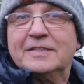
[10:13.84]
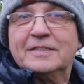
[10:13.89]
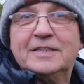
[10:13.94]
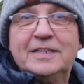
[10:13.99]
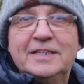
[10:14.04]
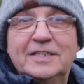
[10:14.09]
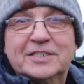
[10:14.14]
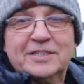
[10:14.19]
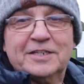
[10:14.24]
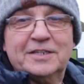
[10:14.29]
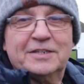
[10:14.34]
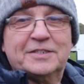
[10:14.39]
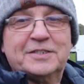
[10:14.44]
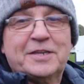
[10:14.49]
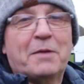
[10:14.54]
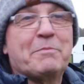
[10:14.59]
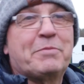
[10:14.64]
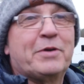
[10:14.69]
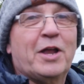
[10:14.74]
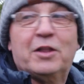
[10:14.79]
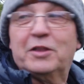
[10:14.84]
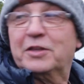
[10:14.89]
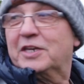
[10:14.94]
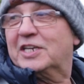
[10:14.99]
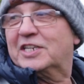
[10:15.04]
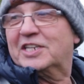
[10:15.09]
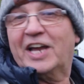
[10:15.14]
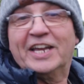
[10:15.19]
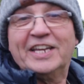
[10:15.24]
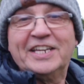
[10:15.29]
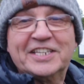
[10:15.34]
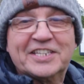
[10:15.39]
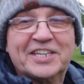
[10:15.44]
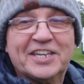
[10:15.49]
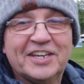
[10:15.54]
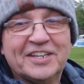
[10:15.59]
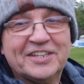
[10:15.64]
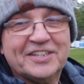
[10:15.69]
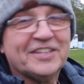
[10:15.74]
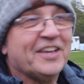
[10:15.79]
These uh, temporary holiday
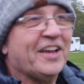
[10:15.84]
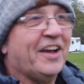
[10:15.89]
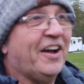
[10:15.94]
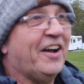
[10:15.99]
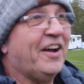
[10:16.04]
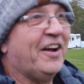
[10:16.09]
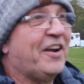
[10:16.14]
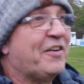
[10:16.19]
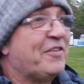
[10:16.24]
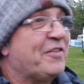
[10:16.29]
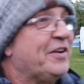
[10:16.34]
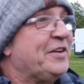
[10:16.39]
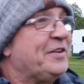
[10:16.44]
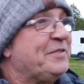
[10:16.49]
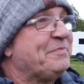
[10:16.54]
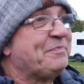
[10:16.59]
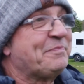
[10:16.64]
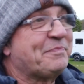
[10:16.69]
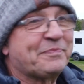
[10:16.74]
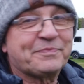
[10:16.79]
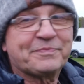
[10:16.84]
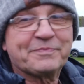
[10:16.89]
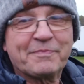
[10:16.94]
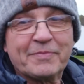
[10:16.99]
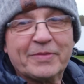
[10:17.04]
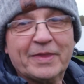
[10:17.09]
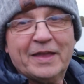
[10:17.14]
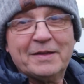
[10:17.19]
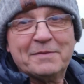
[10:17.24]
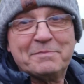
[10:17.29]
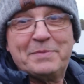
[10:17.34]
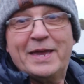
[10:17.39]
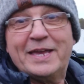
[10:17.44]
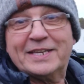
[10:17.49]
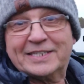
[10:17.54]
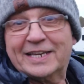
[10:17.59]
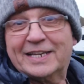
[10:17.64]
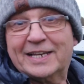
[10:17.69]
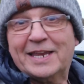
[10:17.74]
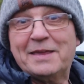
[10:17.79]
sites are um,
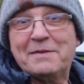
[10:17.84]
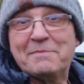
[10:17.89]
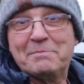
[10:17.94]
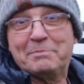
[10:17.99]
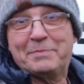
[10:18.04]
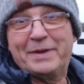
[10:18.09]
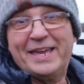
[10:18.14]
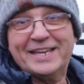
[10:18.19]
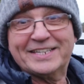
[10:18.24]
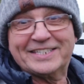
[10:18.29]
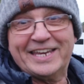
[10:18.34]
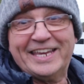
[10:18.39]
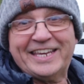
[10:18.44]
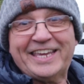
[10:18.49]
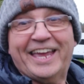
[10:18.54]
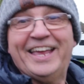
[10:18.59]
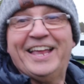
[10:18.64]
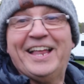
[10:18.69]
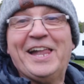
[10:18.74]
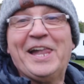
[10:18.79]
basically basic.